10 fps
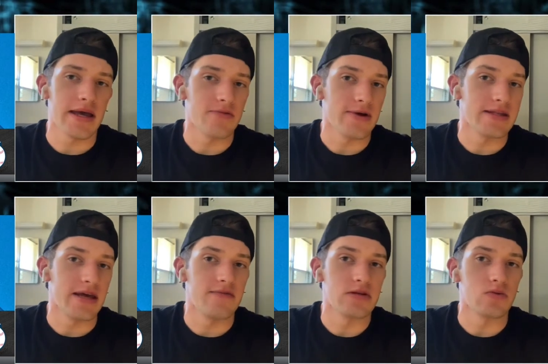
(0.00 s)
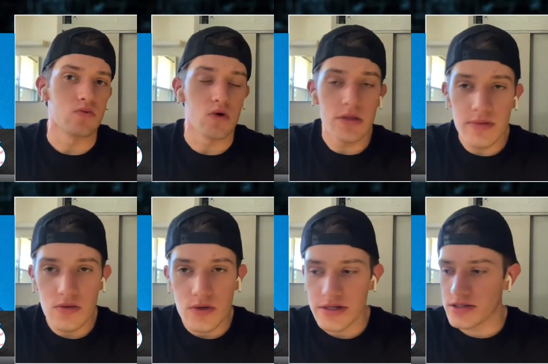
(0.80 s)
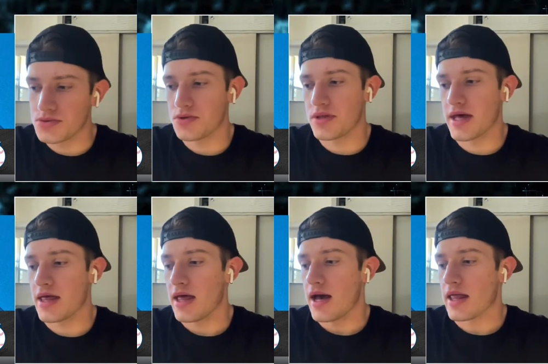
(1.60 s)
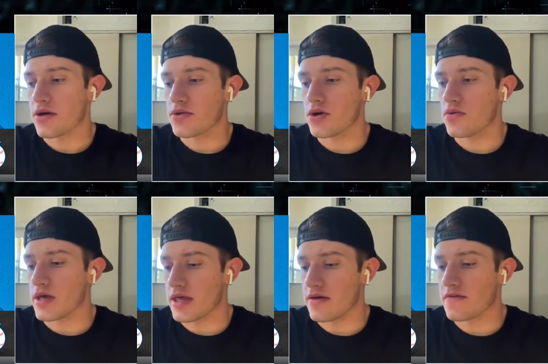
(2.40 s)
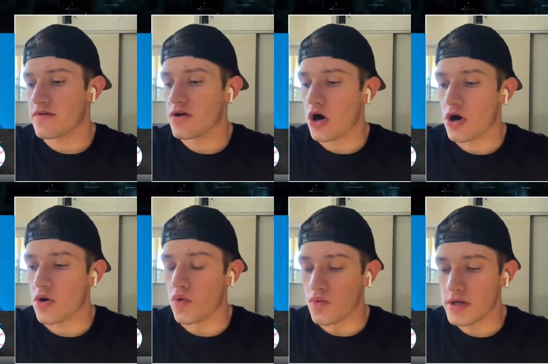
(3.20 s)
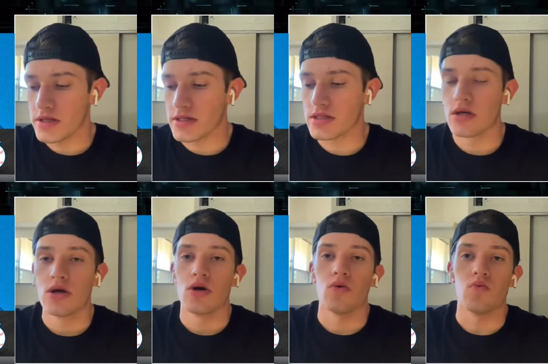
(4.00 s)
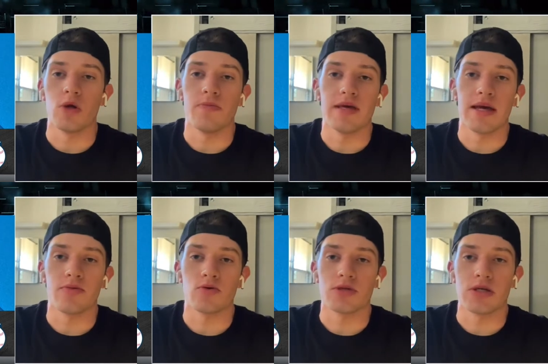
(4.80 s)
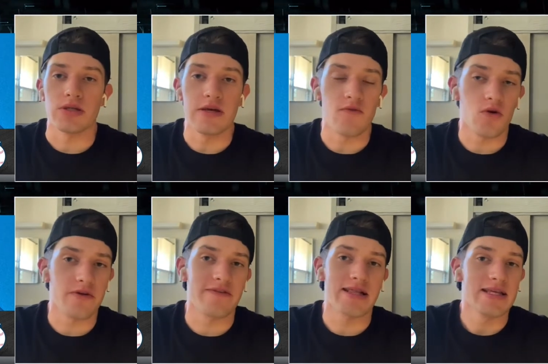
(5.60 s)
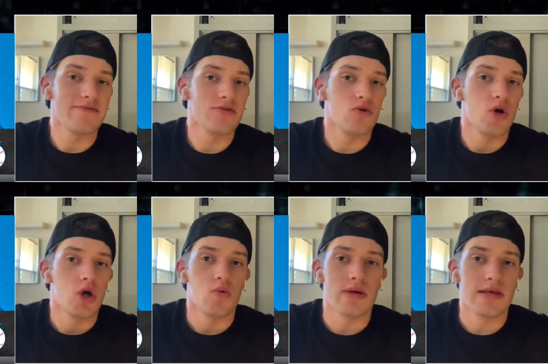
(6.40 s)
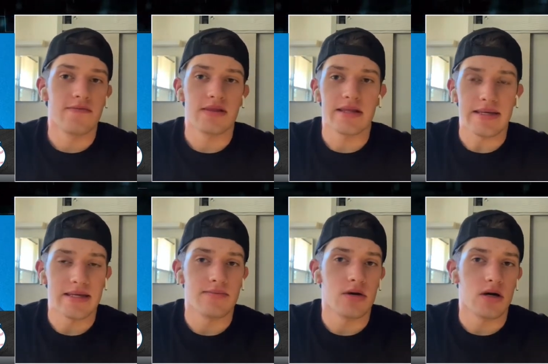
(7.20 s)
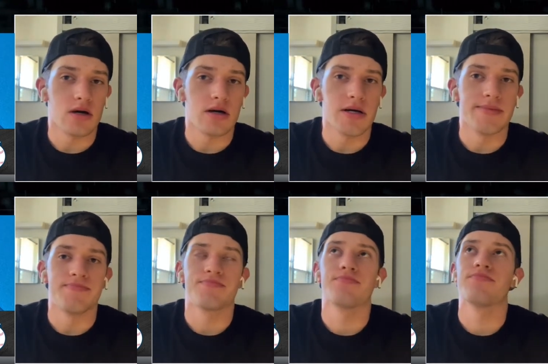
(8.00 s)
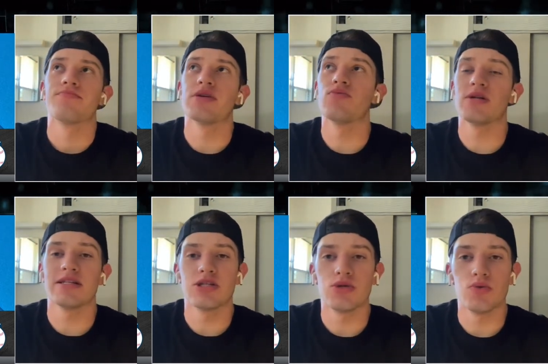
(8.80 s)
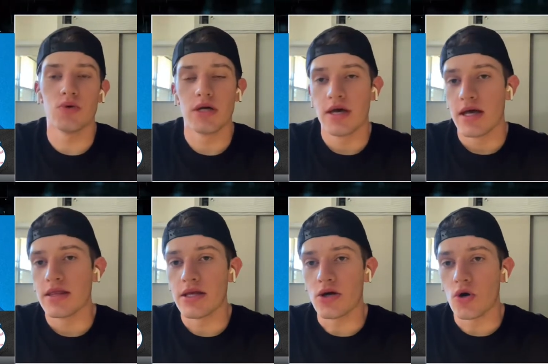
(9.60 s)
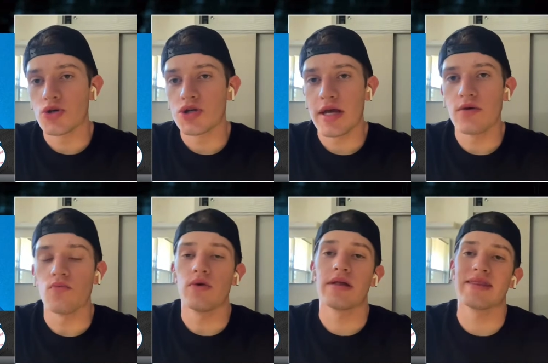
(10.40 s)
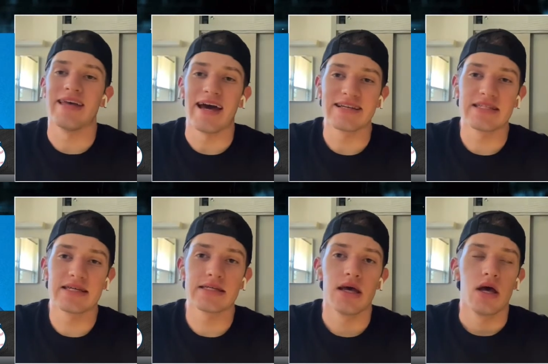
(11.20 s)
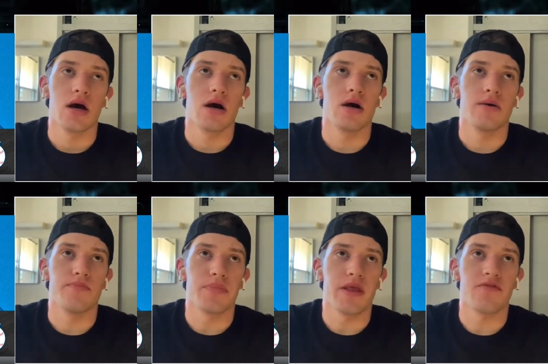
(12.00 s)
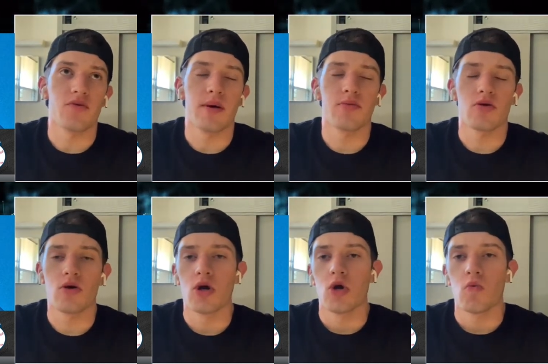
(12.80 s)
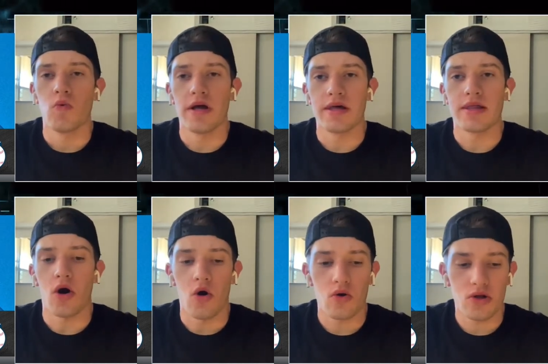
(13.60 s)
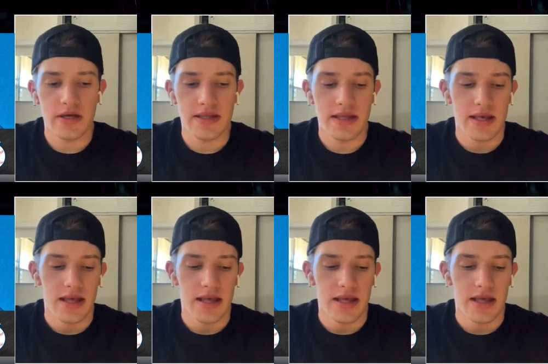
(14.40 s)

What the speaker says: and Ray Davis would be willing to do that. I don't know if Carl Willis would be able to leave, or if Cleveland would even let him be willing to negotiate with Texas. If you remember with Oakland,